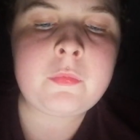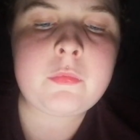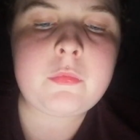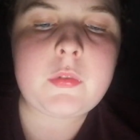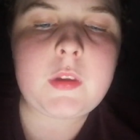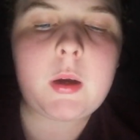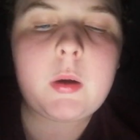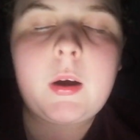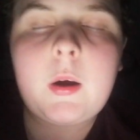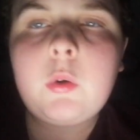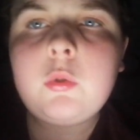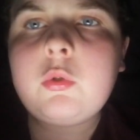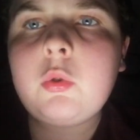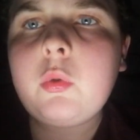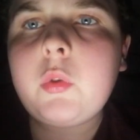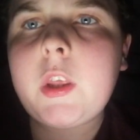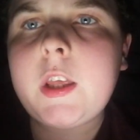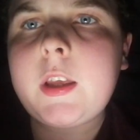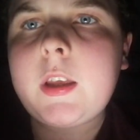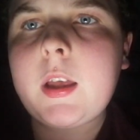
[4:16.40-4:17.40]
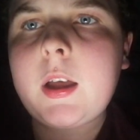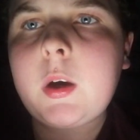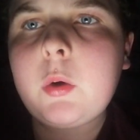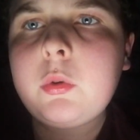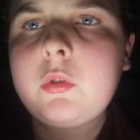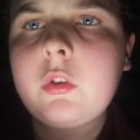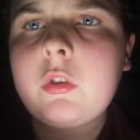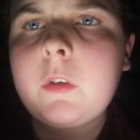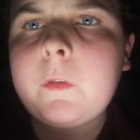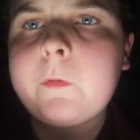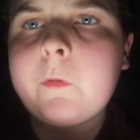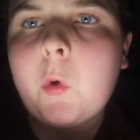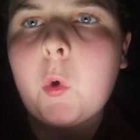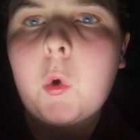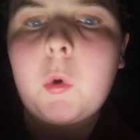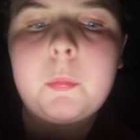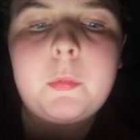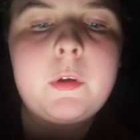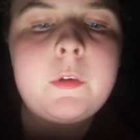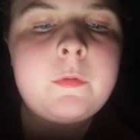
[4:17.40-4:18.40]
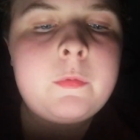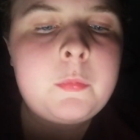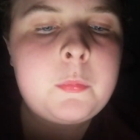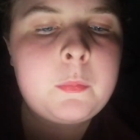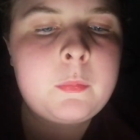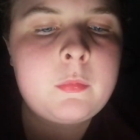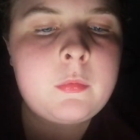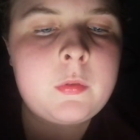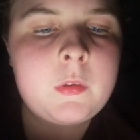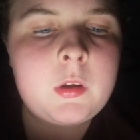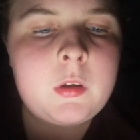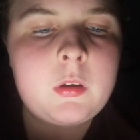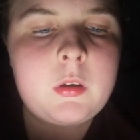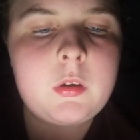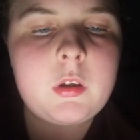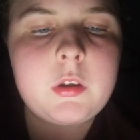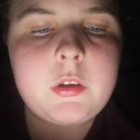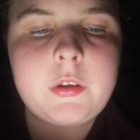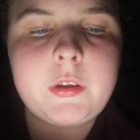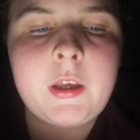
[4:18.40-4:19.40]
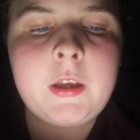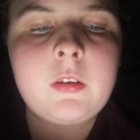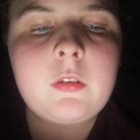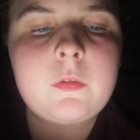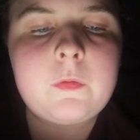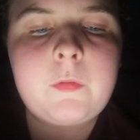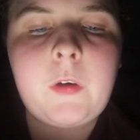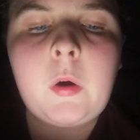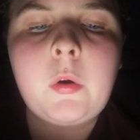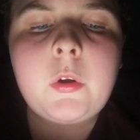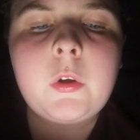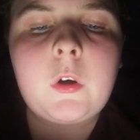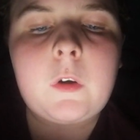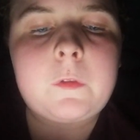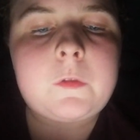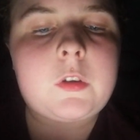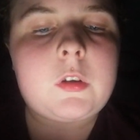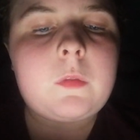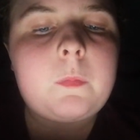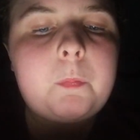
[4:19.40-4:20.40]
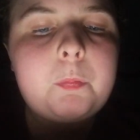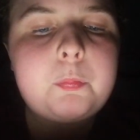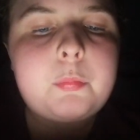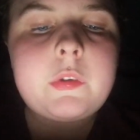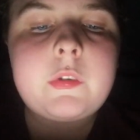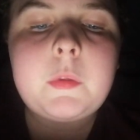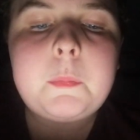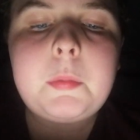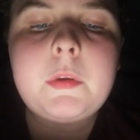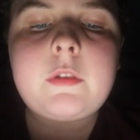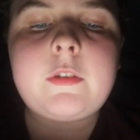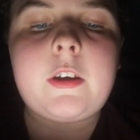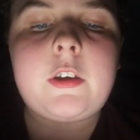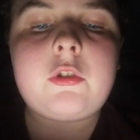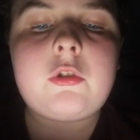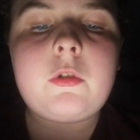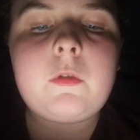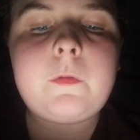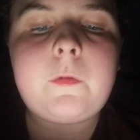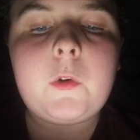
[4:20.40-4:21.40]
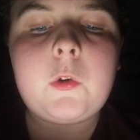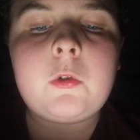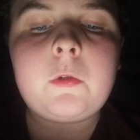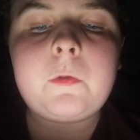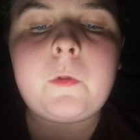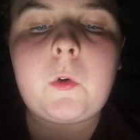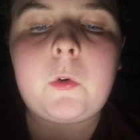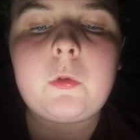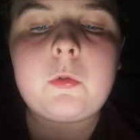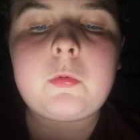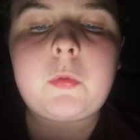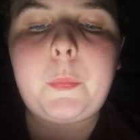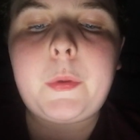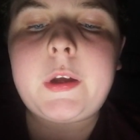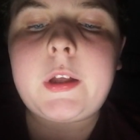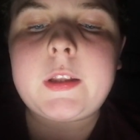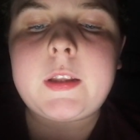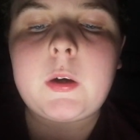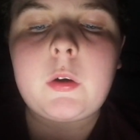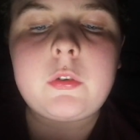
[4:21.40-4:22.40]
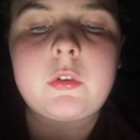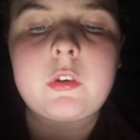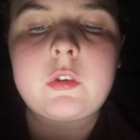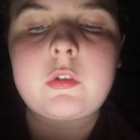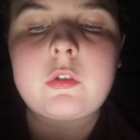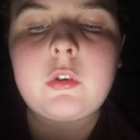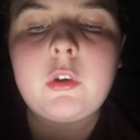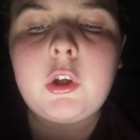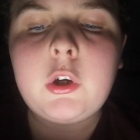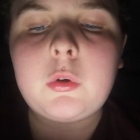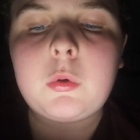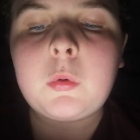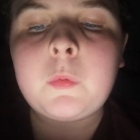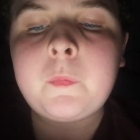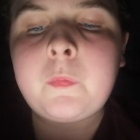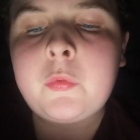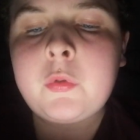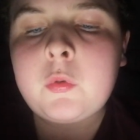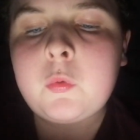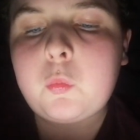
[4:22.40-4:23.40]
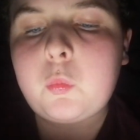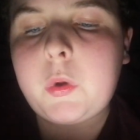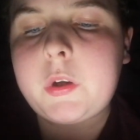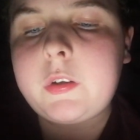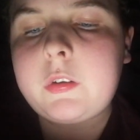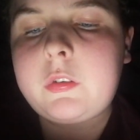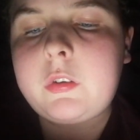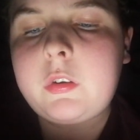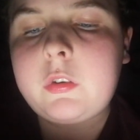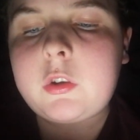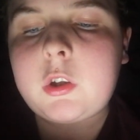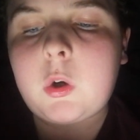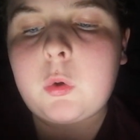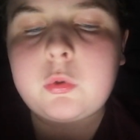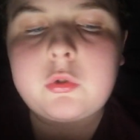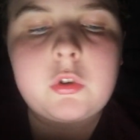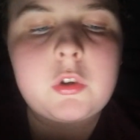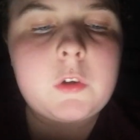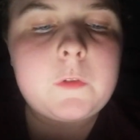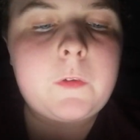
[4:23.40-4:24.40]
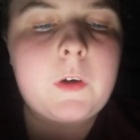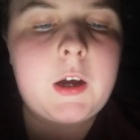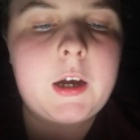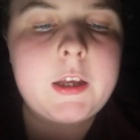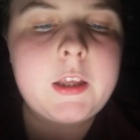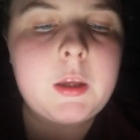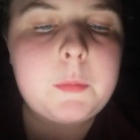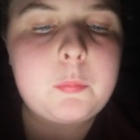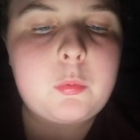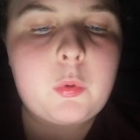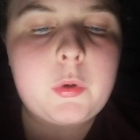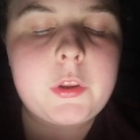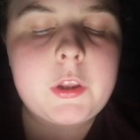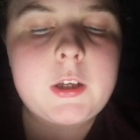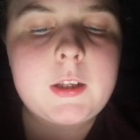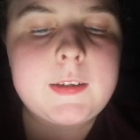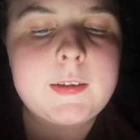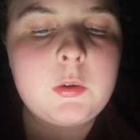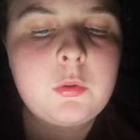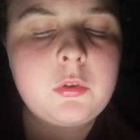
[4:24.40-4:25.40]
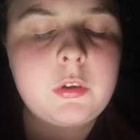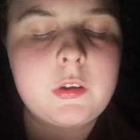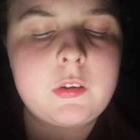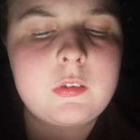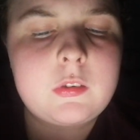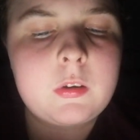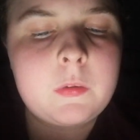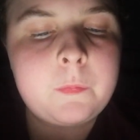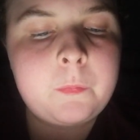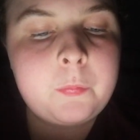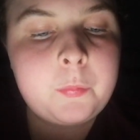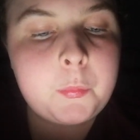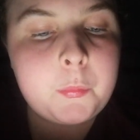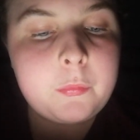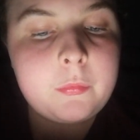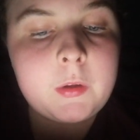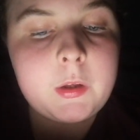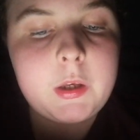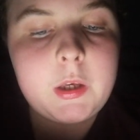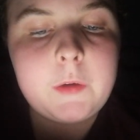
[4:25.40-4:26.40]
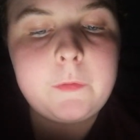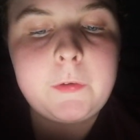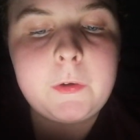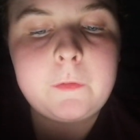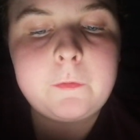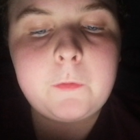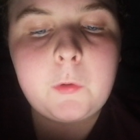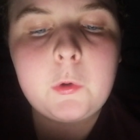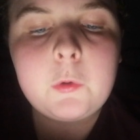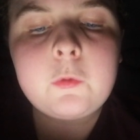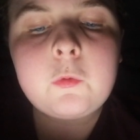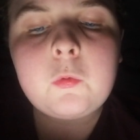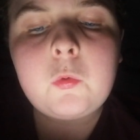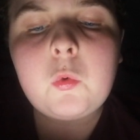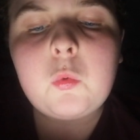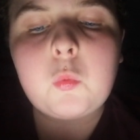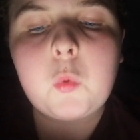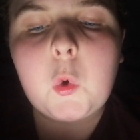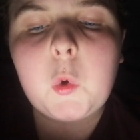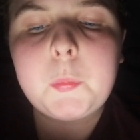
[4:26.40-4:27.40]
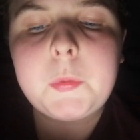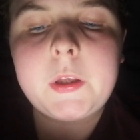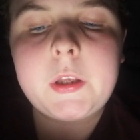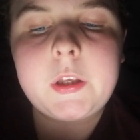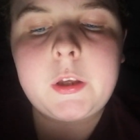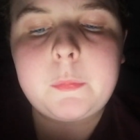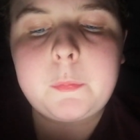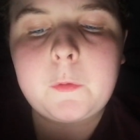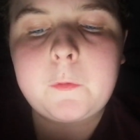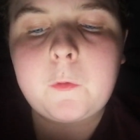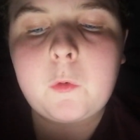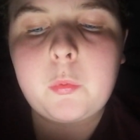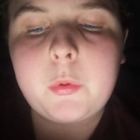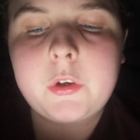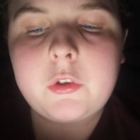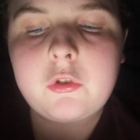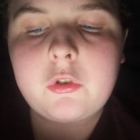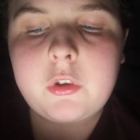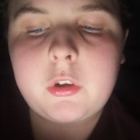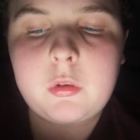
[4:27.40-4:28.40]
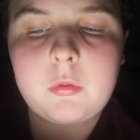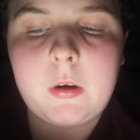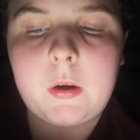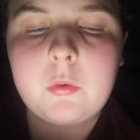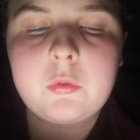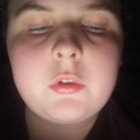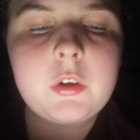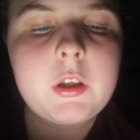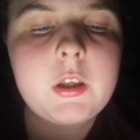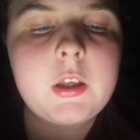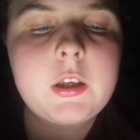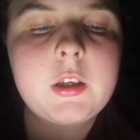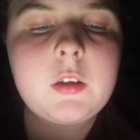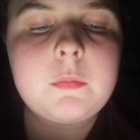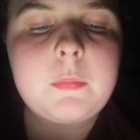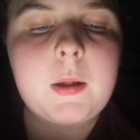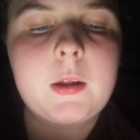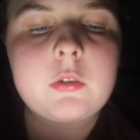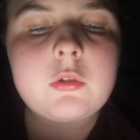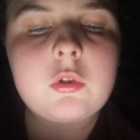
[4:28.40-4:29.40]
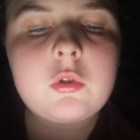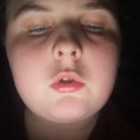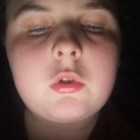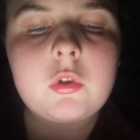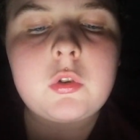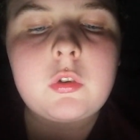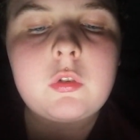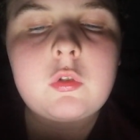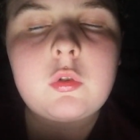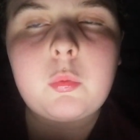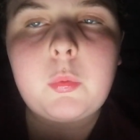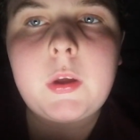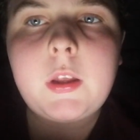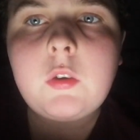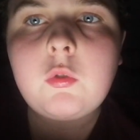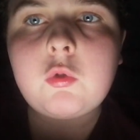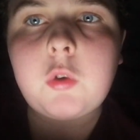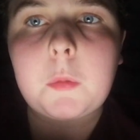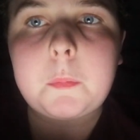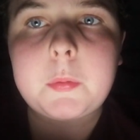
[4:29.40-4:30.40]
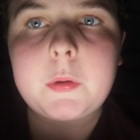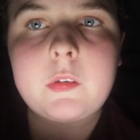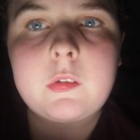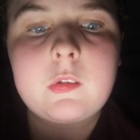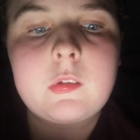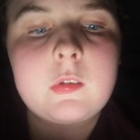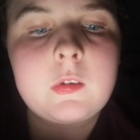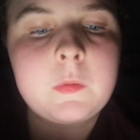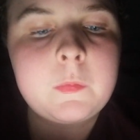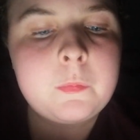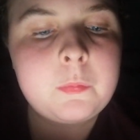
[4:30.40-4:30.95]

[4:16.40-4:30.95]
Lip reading: Now, how does it form? Yet, very often, precipitation first falls from a cloud as snow, when it is cold enough high up where the cloud is. If it falls through warmer air before reaching the ground, it can melt and turn into rain droplets.